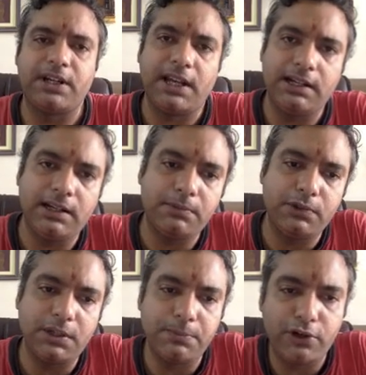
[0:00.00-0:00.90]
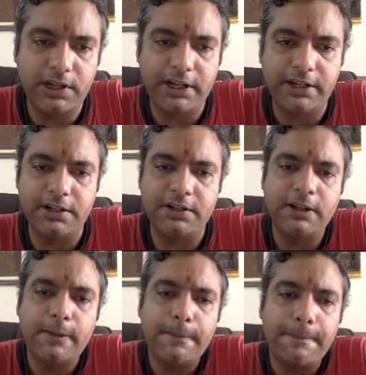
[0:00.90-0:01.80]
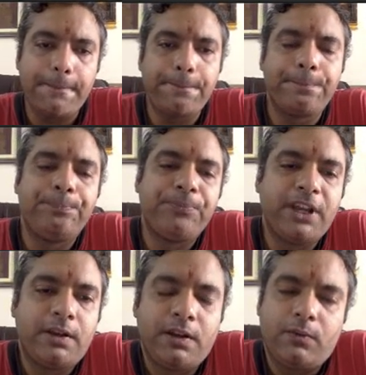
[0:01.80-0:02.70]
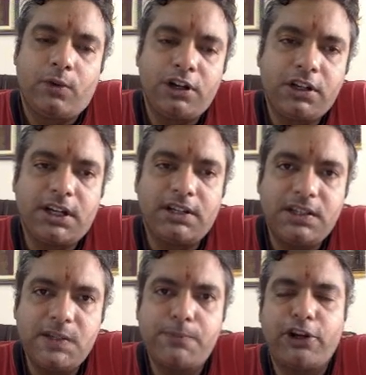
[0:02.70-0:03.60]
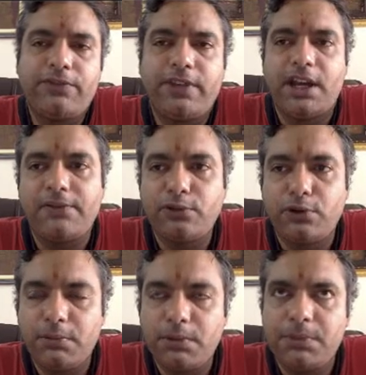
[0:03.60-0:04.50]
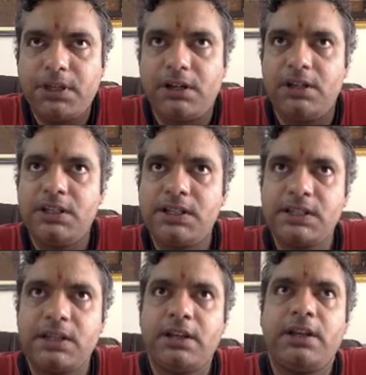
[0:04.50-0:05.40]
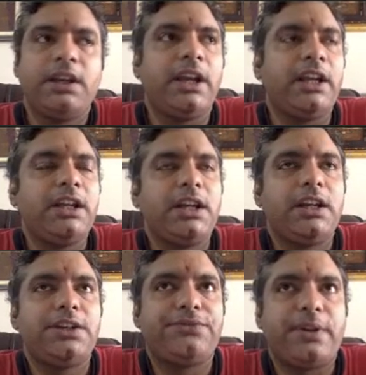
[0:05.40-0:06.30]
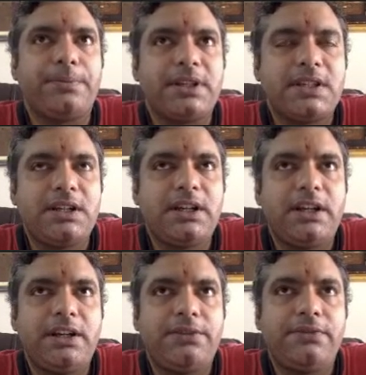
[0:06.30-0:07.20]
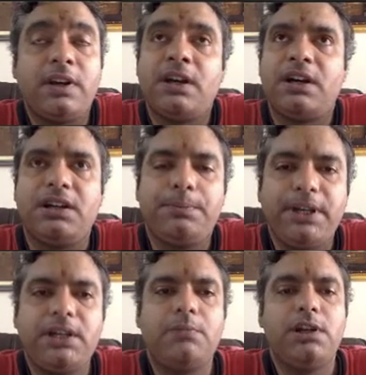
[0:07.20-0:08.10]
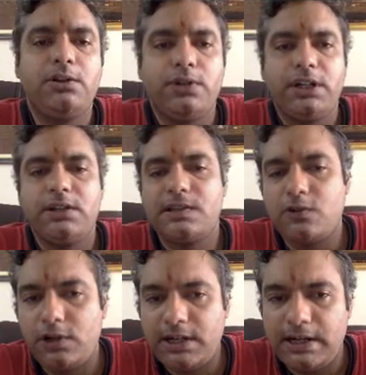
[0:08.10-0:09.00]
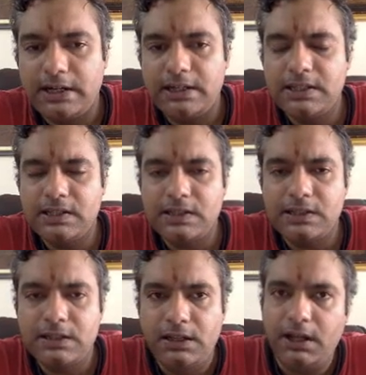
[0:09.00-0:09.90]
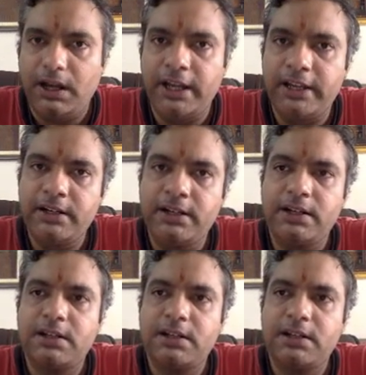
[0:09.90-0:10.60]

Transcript: I'll come to that point later. What at this point we have to remember is any kind of representative repeatable unit is called a lattice, and